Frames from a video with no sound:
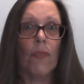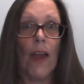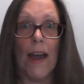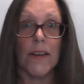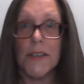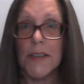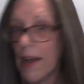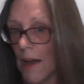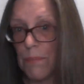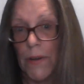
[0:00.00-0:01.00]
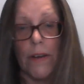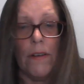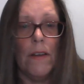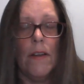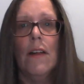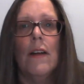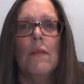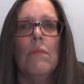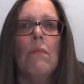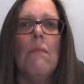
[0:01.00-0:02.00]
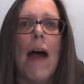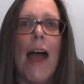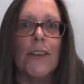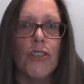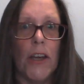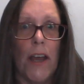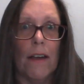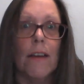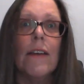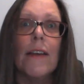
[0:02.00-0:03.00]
How does it happen? Magic